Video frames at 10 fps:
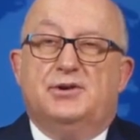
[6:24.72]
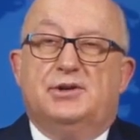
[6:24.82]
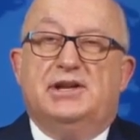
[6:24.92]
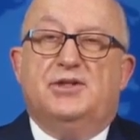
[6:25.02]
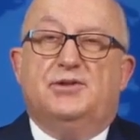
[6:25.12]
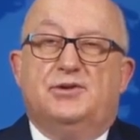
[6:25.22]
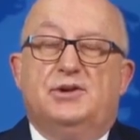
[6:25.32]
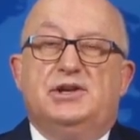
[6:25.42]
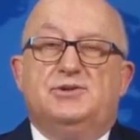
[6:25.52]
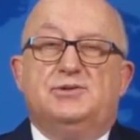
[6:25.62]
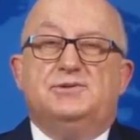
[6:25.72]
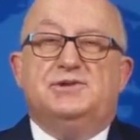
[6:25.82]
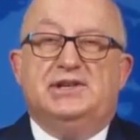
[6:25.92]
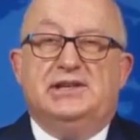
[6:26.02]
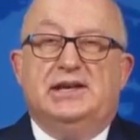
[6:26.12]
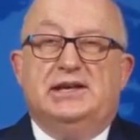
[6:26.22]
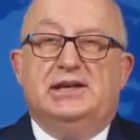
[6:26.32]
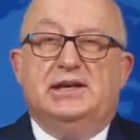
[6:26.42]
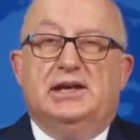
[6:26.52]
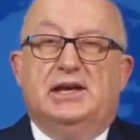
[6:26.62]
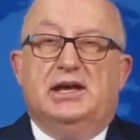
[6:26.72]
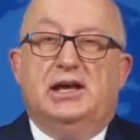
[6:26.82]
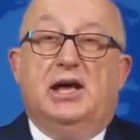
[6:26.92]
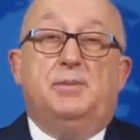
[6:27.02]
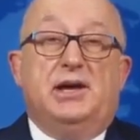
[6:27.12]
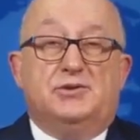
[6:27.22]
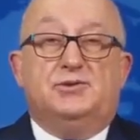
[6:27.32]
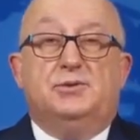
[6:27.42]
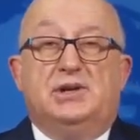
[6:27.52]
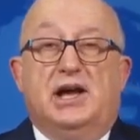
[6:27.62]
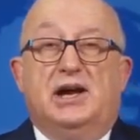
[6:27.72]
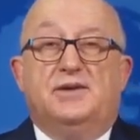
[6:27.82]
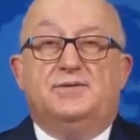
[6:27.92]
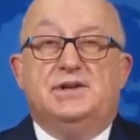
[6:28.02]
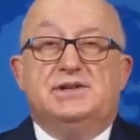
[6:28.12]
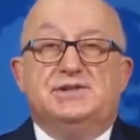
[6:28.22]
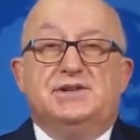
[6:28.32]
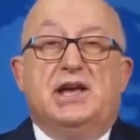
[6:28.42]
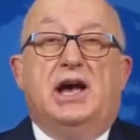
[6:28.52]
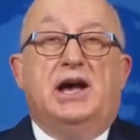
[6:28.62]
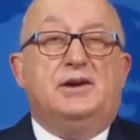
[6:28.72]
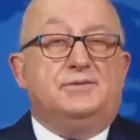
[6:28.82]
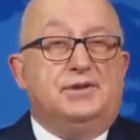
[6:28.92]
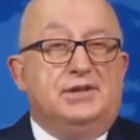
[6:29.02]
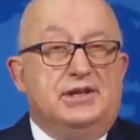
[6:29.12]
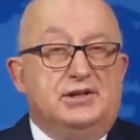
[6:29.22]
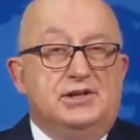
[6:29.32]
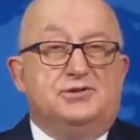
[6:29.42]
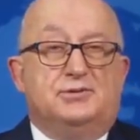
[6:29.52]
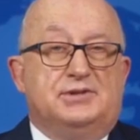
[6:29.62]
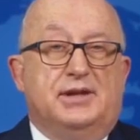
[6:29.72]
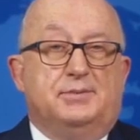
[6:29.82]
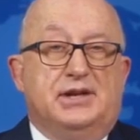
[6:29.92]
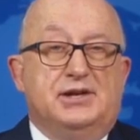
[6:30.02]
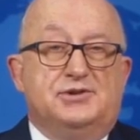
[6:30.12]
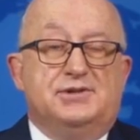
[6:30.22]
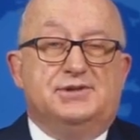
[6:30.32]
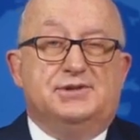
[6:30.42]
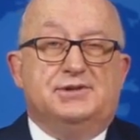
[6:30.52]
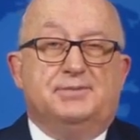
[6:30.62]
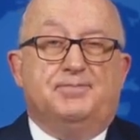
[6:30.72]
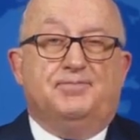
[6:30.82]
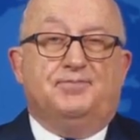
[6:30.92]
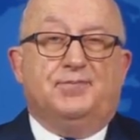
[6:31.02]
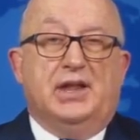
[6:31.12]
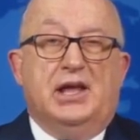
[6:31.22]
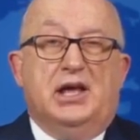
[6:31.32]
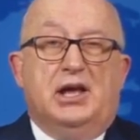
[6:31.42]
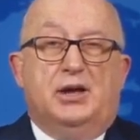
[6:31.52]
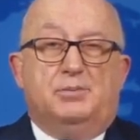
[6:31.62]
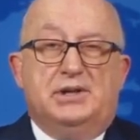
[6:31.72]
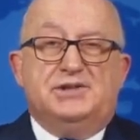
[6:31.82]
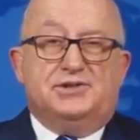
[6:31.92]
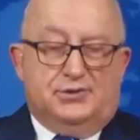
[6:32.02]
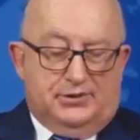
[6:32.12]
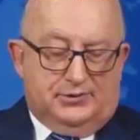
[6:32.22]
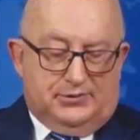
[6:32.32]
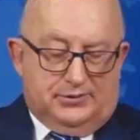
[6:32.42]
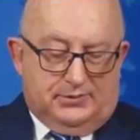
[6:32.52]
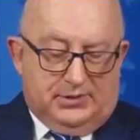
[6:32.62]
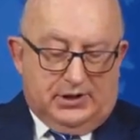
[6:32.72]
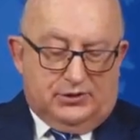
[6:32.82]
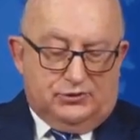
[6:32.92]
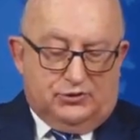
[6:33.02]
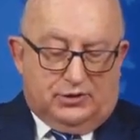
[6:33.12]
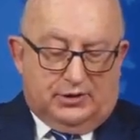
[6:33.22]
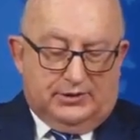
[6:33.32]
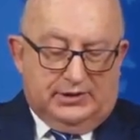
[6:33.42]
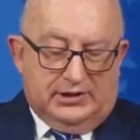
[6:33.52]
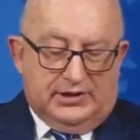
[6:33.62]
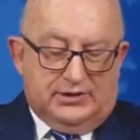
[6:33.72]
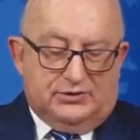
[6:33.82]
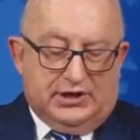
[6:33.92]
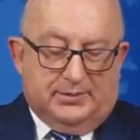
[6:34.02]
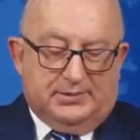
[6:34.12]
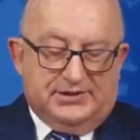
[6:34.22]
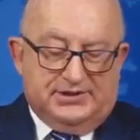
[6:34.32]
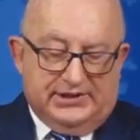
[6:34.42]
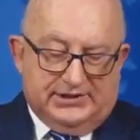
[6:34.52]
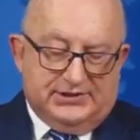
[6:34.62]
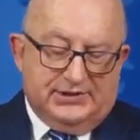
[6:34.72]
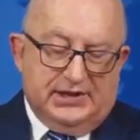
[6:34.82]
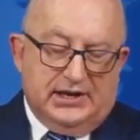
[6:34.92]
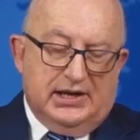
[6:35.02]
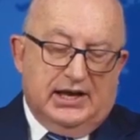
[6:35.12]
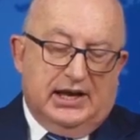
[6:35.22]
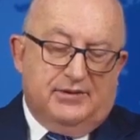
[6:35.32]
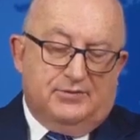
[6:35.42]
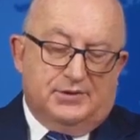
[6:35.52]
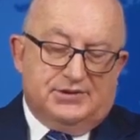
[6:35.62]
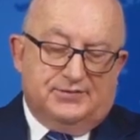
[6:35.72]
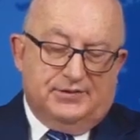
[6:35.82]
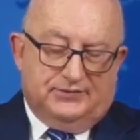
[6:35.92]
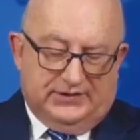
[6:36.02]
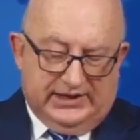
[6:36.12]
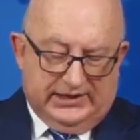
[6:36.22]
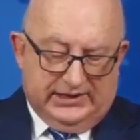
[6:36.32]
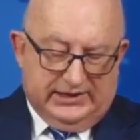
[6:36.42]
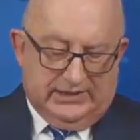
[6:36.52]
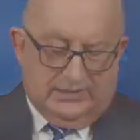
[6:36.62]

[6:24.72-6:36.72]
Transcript: occurred in 32 CE, about two and a half years after the initial temptations. Please turn to John chapter 6 and verse 15.